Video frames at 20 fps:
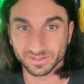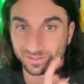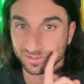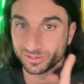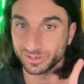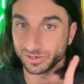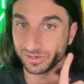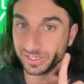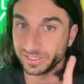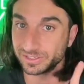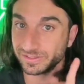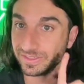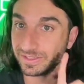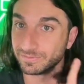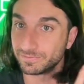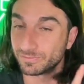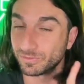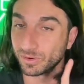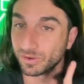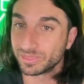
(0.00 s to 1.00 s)
Curry could
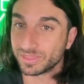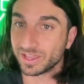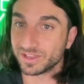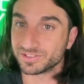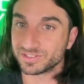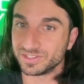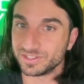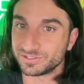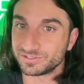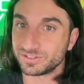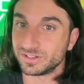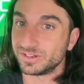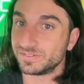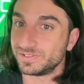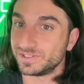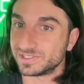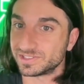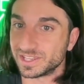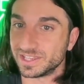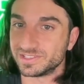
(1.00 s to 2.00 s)
hit 4,000 this year if
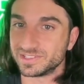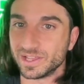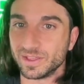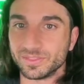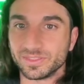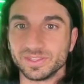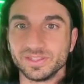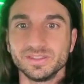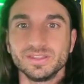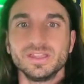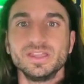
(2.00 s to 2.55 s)
he stays healthy.